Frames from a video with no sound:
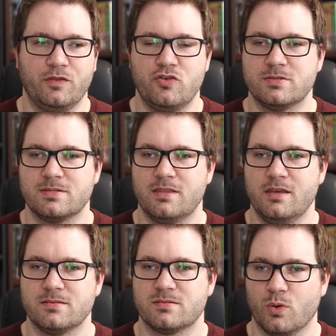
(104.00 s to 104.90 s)
just
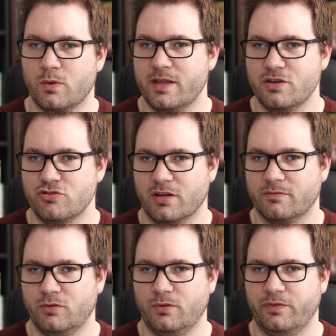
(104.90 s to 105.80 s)
the story in
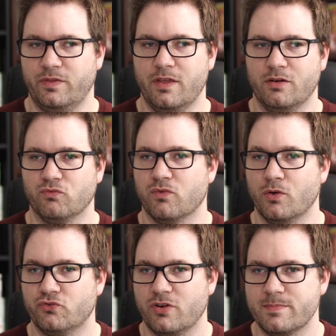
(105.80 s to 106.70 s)
general, the
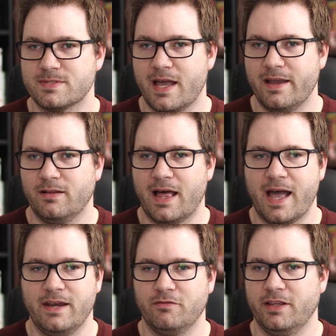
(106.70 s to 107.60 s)
road trip style.
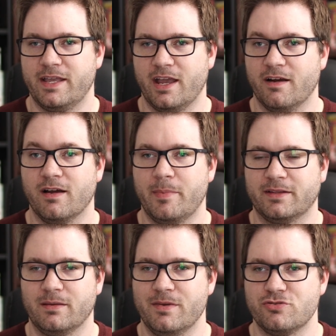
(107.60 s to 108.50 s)
I didn't really care
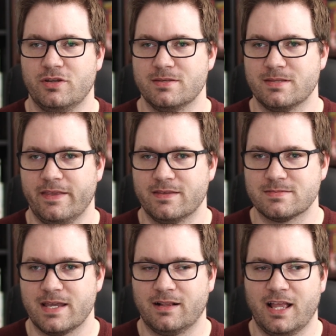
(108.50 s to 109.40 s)
about the mission to slay the
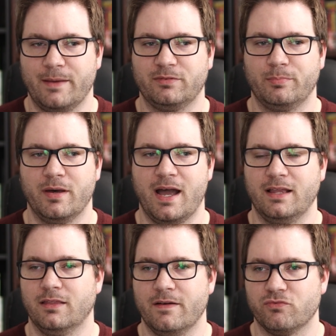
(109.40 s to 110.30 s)
Cyclops, but
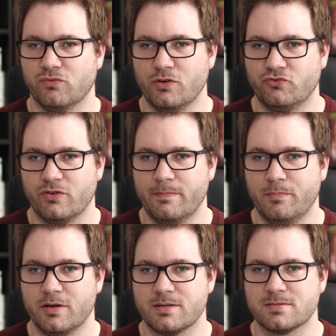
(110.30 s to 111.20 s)
I love road
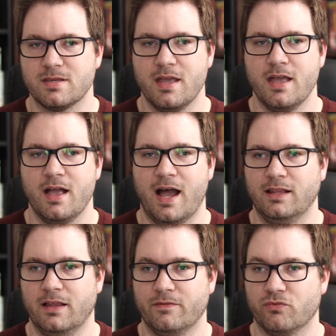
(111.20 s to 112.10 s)
trip books.
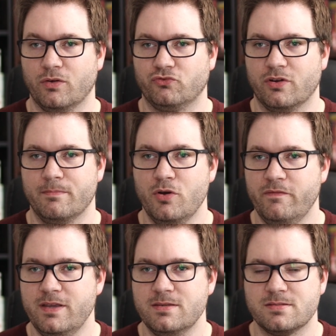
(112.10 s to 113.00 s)
I love road trip
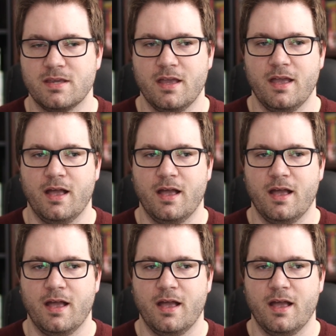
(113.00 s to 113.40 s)
movies.